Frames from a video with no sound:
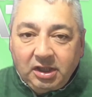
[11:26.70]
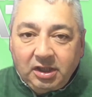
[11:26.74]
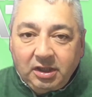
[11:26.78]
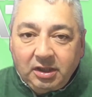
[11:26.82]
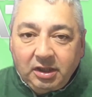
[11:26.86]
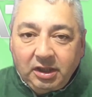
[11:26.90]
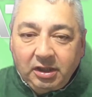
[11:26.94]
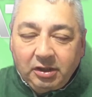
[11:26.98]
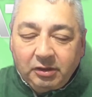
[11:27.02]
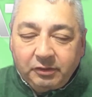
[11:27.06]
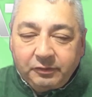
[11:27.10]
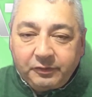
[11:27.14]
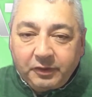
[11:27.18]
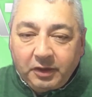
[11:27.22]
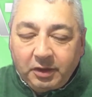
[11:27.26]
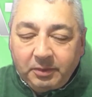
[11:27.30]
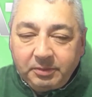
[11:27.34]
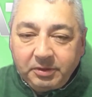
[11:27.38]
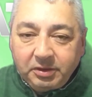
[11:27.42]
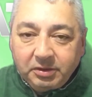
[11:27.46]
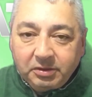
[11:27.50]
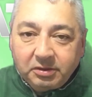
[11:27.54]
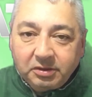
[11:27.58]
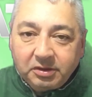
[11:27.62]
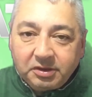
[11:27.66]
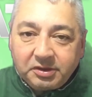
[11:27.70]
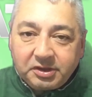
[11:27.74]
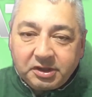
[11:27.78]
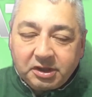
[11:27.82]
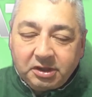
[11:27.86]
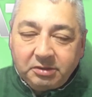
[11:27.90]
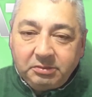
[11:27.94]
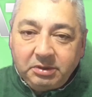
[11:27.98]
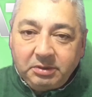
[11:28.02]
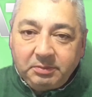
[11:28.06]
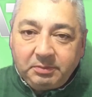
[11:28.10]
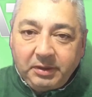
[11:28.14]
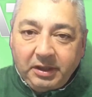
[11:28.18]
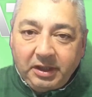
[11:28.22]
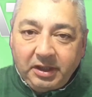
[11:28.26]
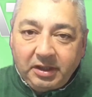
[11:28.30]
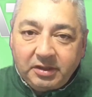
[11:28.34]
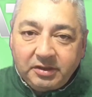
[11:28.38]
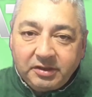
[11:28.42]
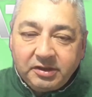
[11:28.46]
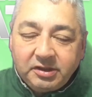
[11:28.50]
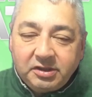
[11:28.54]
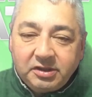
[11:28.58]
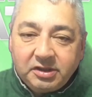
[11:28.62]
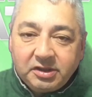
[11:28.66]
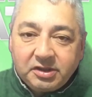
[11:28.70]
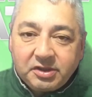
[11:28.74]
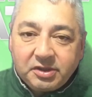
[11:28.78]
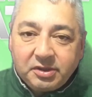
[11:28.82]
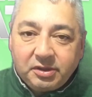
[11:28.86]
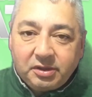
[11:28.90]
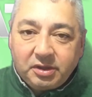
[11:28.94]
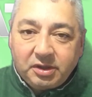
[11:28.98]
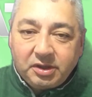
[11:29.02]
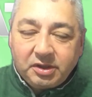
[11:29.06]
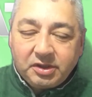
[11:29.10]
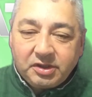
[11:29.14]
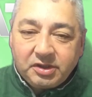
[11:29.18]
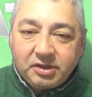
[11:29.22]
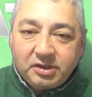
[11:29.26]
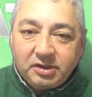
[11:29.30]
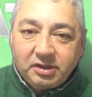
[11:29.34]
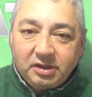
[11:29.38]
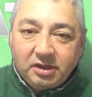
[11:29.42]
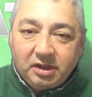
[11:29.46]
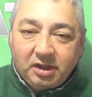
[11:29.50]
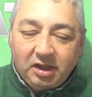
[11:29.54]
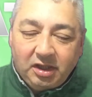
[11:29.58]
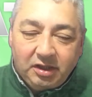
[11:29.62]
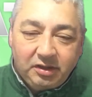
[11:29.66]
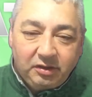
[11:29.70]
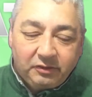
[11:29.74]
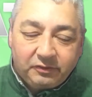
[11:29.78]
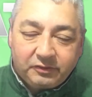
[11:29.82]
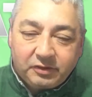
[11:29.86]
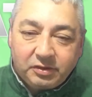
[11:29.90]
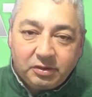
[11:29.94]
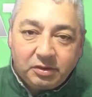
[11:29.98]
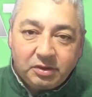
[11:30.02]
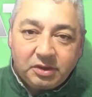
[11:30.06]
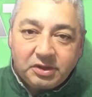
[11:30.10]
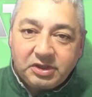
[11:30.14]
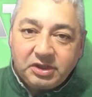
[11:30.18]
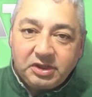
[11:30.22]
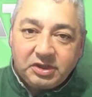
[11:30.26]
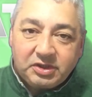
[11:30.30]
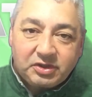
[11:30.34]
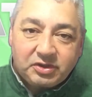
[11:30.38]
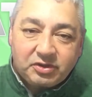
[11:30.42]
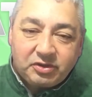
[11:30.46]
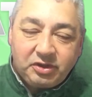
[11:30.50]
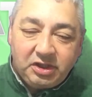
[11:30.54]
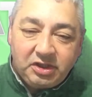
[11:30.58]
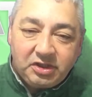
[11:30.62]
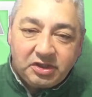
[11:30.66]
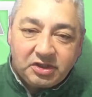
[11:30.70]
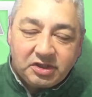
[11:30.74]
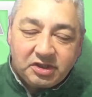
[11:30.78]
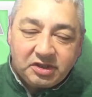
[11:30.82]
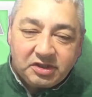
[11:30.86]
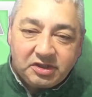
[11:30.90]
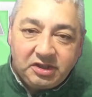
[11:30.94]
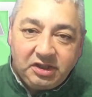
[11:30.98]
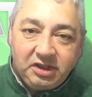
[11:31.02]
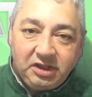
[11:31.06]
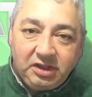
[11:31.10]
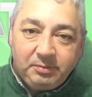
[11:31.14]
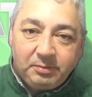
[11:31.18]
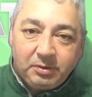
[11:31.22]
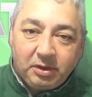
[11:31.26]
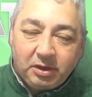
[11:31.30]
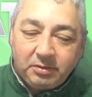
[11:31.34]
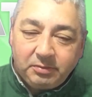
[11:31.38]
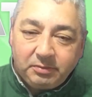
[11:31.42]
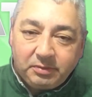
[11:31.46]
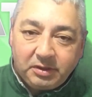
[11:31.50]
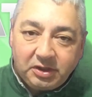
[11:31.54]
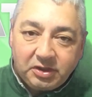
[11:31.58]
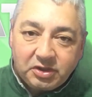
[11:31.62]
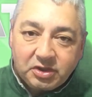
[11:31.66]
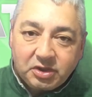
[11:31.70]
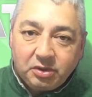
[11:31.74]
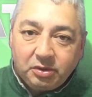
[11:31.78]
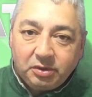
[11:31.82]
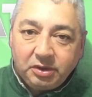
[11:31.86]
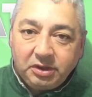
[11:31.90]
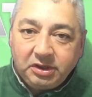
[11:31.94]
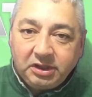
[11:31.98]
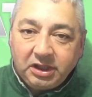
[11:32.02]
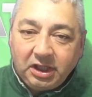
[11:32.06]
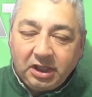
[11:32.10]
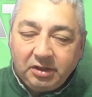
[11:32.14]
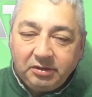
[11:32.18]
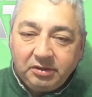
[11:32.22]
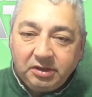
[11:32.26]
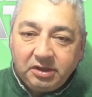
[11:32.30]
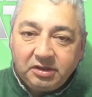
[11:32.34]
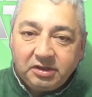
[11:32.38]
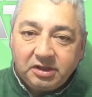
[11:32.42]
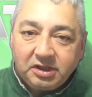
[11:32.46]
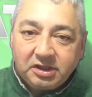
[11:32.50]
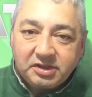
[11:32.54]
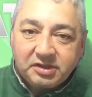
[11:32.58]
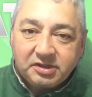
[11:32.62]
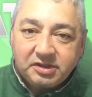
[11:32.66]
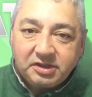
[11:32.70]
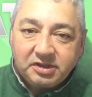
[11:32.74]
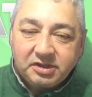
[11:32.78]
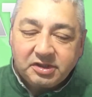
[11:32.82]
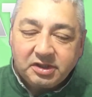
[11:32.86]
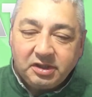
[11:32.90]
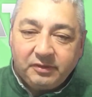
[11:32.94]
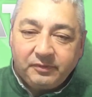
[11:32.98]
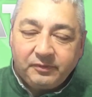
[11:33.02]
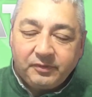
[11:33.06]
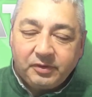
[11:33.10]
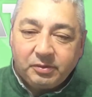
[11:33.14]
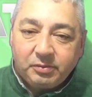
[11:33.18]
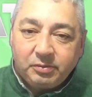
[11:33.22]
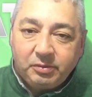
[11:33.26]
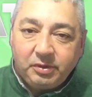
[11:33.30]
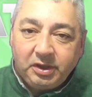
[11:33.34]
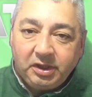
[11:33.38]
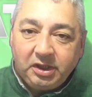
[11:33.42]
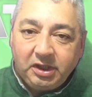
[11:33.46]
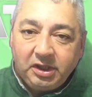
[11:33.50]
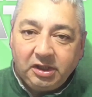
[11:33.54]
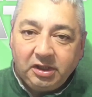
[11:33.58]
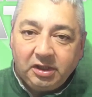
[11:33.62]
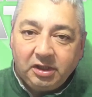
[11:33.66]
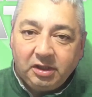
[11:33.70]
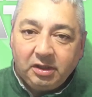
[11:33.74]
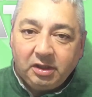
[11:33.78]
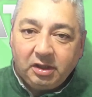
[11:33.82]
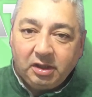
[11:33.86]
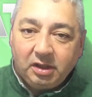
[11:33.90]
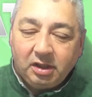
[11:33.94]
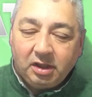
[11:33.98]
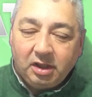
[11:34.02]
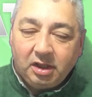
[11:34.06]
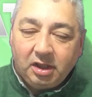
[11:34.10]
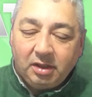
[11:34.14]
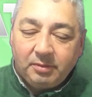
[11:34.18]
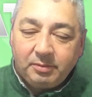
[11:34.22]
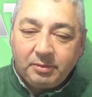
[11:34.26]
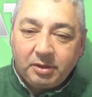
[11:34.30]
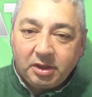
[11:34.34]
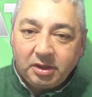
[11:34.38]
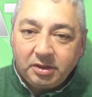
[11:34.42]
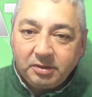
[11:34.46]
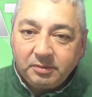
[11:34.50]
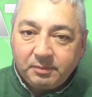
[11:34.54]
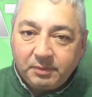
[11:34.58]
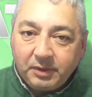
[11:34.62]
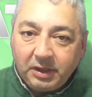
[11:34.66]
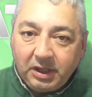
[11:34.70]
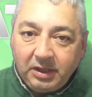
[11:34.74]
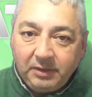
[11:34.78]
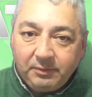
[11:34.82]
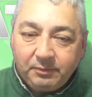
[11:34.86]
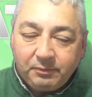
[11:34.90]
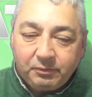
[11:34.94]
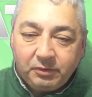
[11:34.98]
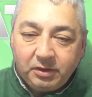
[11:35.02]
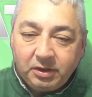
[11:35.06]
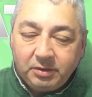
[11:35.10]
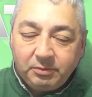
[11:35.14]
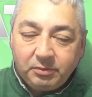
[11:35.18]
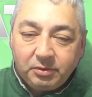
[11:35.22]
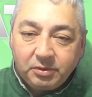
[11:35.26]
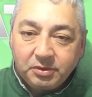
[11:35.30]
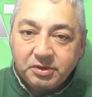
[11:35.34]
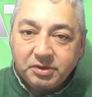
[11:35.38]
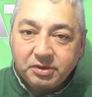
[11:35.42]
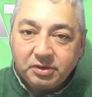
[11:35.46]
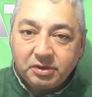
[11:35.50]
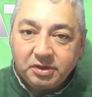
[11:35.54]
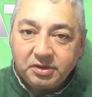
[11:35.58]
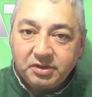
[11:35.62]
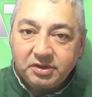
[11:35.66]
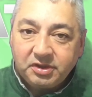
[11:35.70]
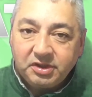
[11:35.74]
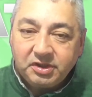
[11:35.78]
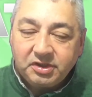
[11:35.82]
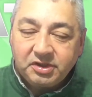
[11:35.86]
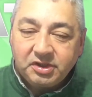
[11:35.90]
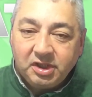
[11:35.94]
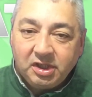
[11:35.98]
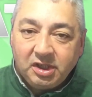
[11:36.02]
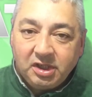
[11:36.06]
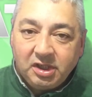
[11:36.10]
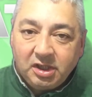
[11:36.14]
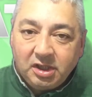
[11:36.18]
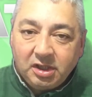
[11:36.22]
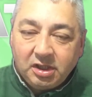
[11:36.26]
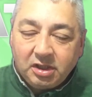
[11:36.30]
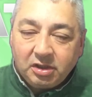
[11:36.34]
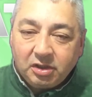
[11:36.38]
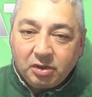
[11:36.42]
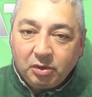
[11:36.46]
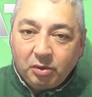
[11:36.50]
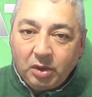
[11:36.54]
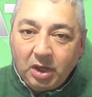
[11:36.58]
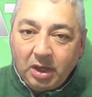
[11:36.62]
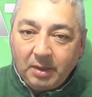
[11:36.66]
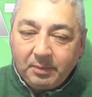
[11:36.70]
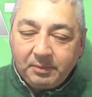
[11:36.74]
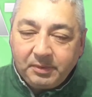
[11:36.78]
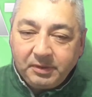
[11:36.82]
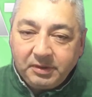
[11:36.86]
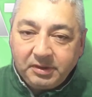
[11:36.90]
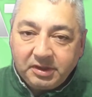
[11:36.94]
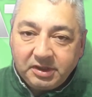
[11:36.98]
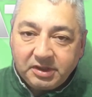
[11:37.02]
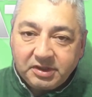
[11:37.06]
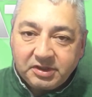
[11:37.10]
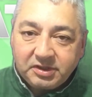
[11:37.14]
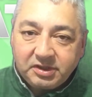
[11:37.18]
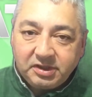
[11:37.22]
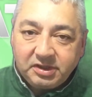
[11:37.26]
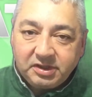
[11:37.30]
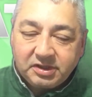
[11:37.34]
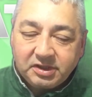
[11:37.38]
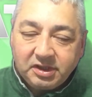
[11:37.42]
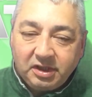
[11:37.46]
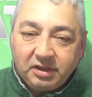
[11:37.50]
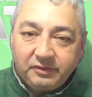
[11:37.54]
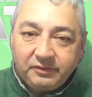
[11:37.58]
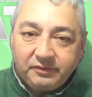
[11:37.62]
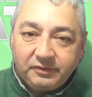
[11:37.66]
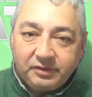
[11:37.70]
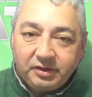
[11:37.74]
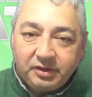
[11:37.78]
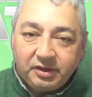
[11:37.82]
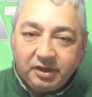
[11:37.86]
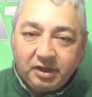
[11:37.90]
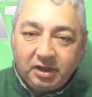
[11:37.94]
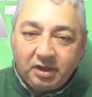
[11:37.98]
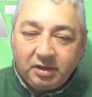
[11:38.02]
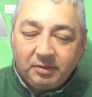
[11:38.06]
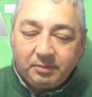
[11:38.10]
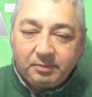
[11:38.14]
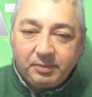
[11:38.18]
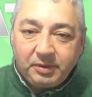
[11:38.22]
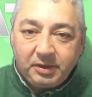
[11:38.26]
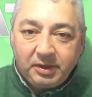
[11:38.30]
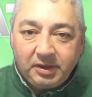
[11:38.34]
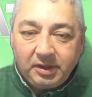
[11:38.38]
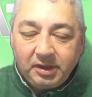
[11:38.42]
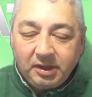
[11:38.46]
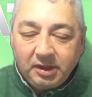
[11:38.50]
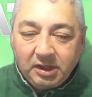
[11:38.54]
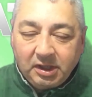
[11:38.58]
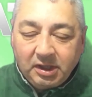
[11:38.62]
El Fabiolas are going to be better than this horse. And of course it's strange to see Banbridge going down in distance after winning a Martin Pipe, where most horses go up in distance after that. But